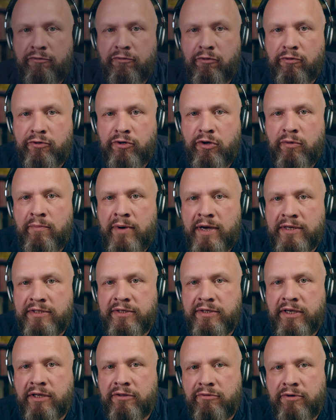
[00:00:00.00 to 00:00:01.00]
of all, you
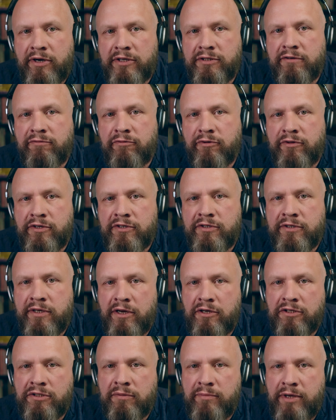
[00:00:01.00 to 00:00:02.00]
must get ready for this
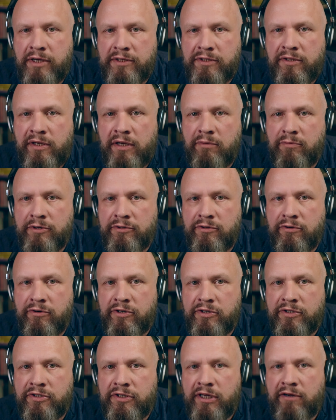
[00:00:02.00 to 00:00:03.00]
stage immediately when you
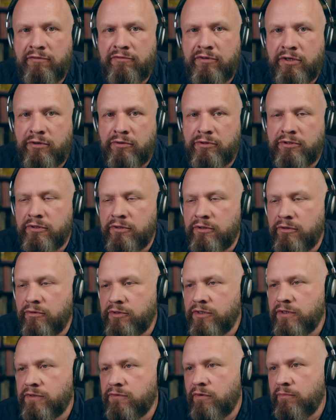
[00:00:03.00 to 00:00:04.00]
receive the audit
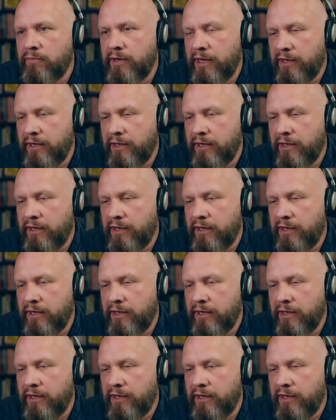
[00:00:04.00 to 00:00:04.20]
notice from